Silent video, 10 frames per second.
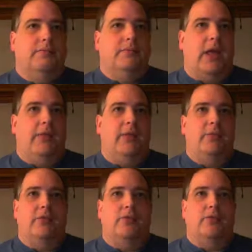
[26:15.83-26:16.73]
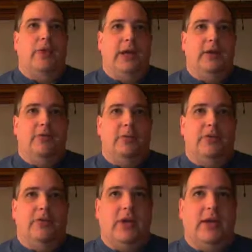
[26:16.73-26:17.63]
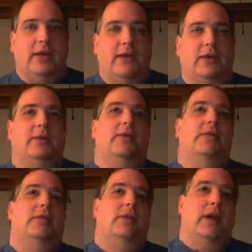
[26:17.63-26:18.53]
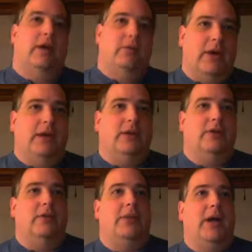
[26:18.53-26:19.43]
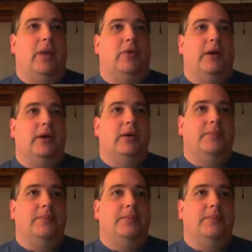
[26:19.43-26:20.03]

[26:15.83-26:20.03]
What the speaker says: And this one's reading from the socket and writing to the pipe writer.